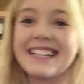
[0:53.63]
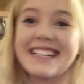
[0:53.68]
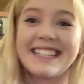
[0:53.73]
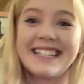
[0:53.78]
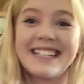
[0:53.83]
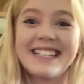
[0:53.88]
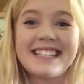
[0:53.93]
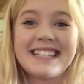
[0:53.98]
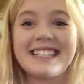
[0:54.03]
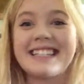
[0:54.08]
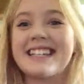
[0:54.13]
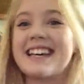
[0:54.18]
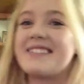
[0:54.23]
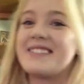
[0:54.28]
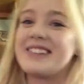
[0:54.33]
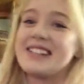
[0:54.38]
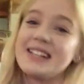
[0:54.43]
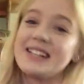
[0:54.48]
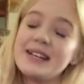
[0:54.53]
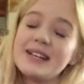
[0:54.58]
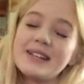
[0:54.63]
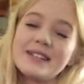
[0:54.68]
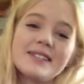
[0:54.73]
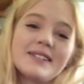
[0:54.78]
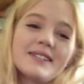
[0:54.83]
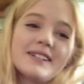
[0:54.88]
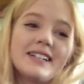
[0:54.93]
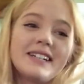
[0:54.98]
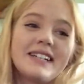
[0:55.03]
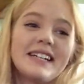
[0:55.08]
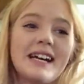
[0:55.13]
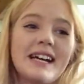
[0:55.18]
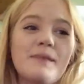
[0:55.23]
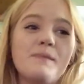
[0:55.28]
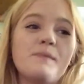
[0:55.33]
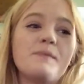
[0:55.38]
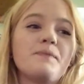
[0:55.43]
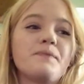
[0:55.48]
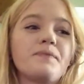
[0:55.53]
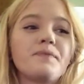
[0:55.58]
and I still haven't. So here I
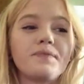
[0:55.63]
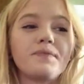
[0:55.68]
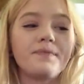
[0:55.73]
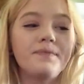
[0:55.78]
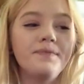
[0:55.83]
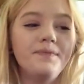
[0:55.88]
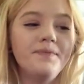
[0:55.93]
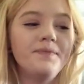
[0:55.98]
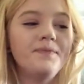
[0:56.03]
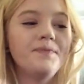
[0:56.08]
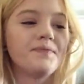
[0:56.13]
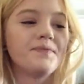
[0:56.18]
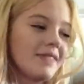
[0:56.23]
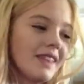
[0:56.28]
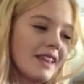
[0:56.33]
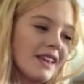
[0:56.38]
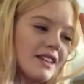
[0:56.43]
am.